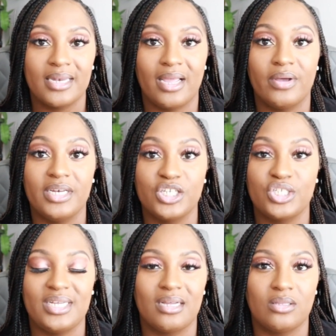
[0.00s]
Now
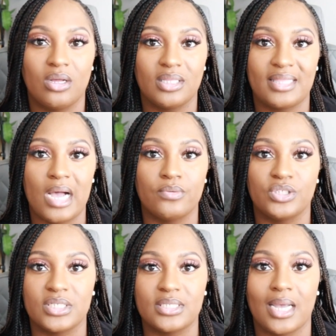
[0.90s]
initially I thought that that was
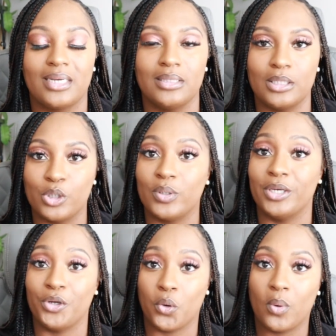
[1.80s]
just like a little
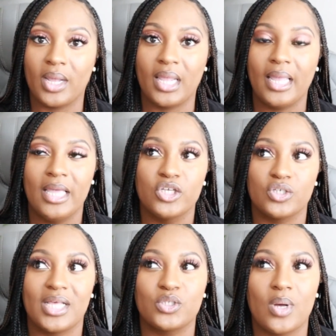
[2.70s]
annoying.
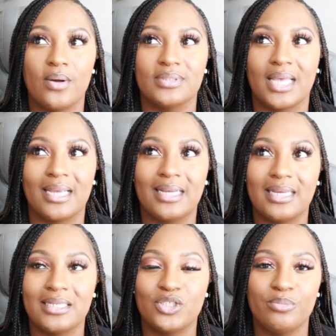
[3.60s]
So that's why I was
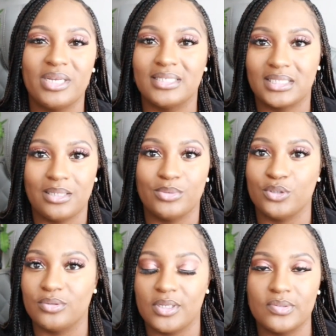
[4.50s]
like, 2 minutes seems
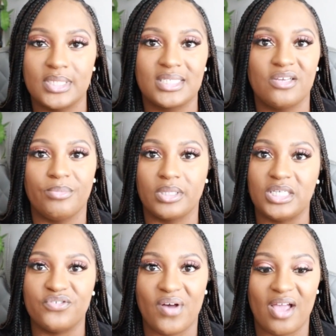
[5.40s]
too close. Let's give them at
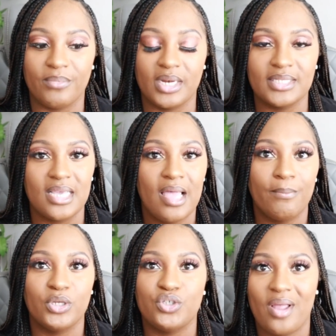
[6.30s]
least 5 minutes.
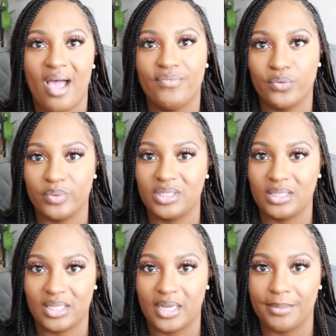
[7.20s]
But you have to
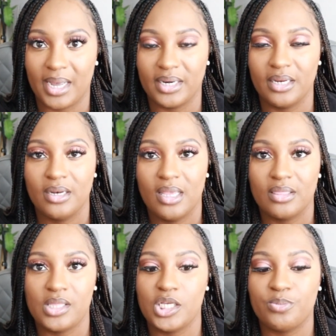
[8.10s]
really think about it.
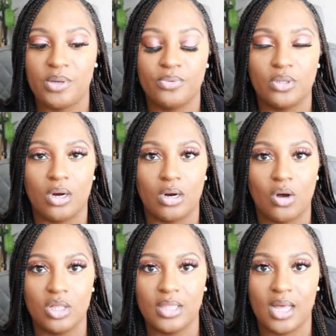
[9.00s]
These people are
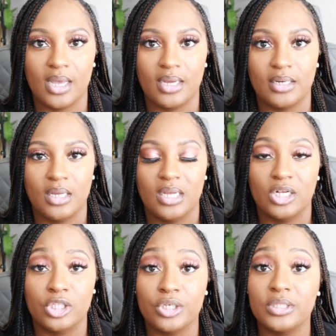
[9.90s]
online,
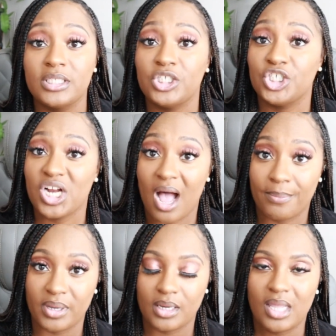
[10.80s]
clearly
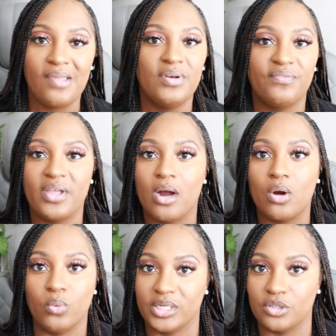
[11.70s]
shopping, even if they
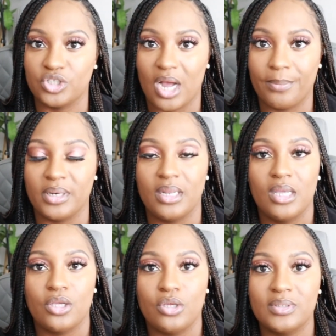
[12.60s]
are window shopping.
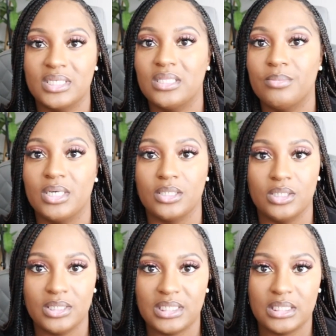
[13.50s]
You send them a
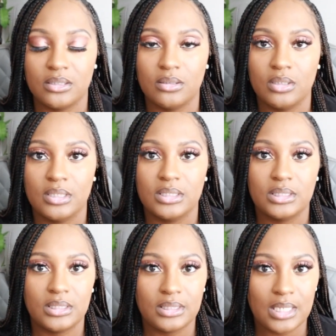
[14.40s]
good deal
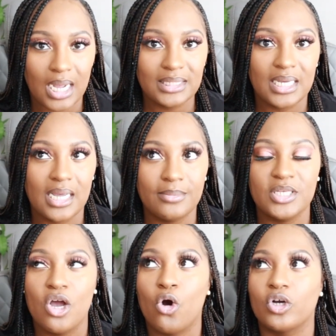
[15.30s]
9 times,
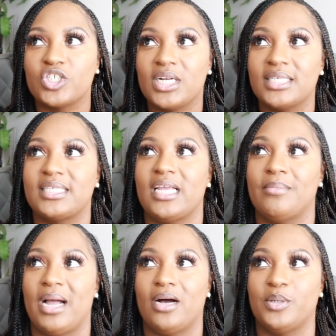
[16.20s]
or should I say
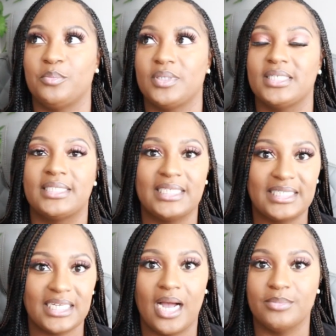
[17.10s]
about
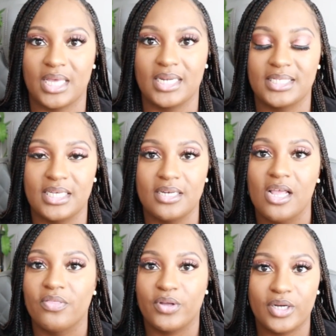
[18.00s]
6 times out of 10,
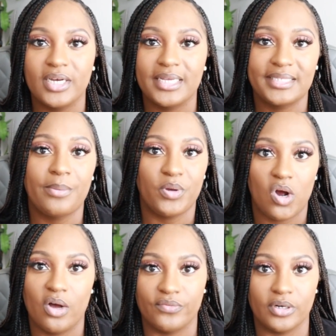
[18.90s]
they're gonna accept your
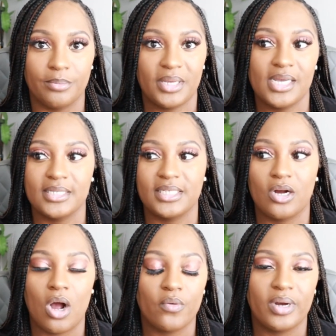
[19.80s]
offer because
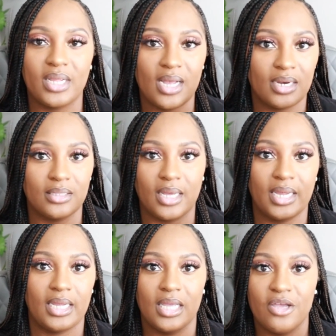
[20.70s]
they're already kind of
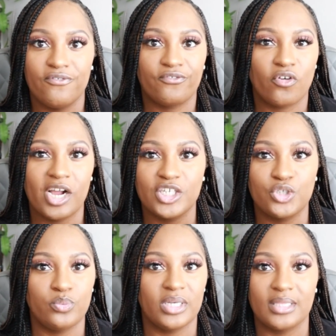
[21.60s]
like
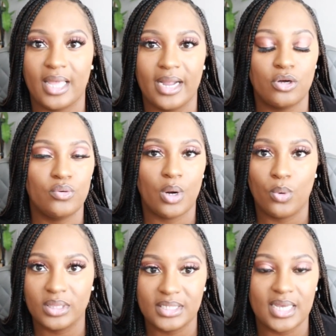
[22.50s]
fresh with like, oh, I
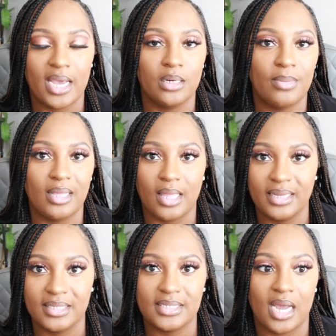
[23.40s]
want this item, I
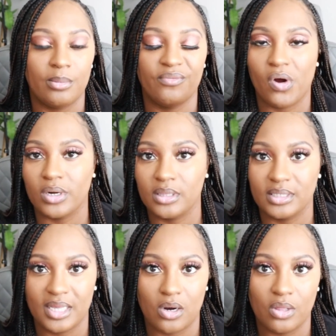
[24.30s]
like this item, I've already
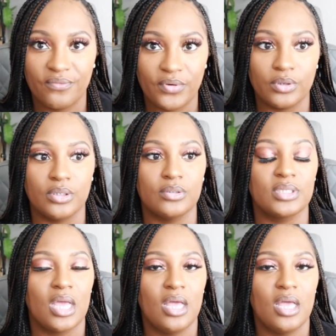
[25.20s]
looked at all the photos,